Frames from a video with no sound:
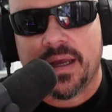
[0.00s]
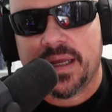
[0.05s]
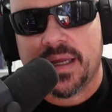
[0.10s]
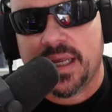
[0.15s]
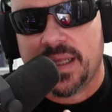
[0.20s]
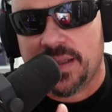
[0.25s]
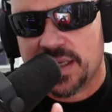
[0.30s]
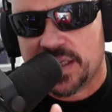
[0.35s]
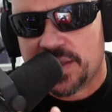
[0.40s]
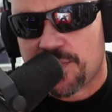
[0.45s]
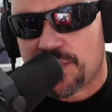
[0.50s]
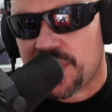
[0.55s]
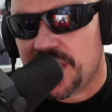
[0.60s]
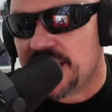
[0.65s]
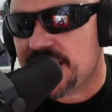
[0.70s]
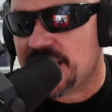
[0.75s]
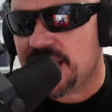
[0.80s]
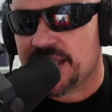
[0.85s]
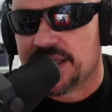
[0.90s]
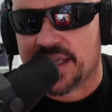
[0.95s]
this
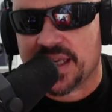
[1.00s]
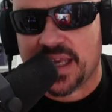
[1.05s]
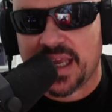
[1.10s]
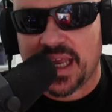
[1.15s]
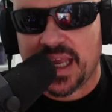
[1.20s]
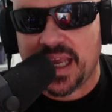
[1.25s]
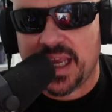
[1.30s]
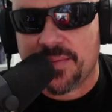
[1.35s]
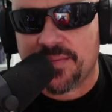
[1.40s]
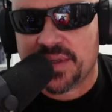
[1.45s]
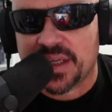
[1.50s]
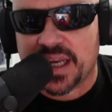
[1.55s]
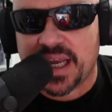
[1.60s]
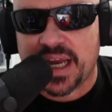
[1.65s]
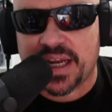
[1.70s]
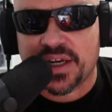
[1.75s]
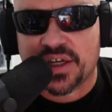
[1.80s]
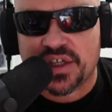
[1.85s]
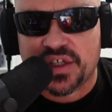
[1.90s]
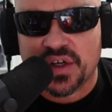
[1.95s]
preseason game, to
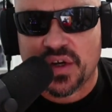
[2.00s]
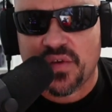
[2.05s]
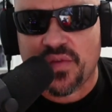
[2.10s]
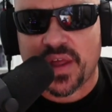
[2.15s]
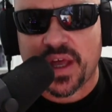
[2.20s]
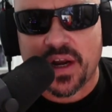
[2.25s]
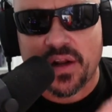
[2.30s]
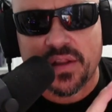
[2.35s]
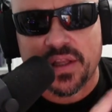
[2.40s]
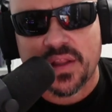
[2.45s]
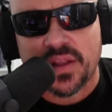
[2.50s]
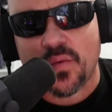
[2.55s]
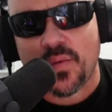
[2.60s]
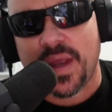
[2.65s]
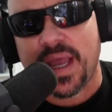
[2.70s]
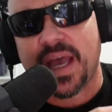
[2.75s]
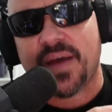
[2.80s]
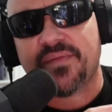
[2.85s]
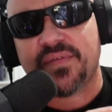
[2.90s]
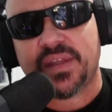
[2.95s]
kind of show not only that we
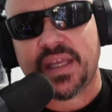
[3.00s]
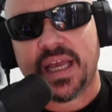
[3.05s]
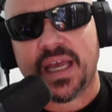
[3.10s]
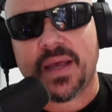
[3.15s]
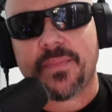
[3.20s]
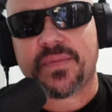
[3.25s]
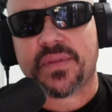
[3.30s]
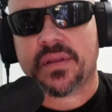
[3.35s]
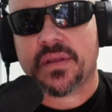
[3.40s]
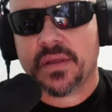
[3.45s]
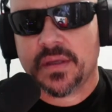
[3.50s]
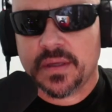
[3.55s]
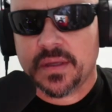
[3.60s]
have depth,